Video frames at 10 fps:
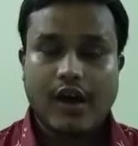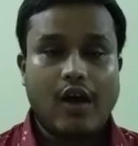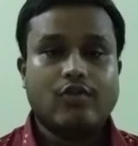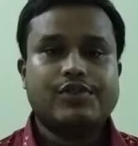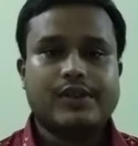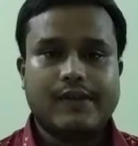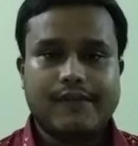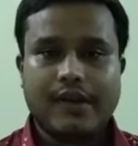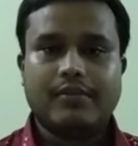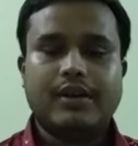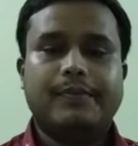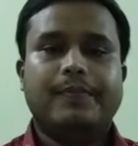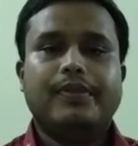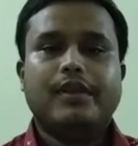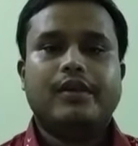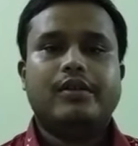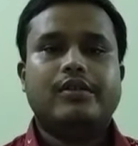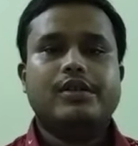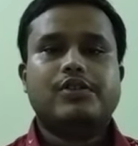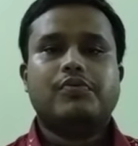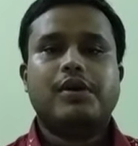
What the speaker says: the Owls in the Family. Now this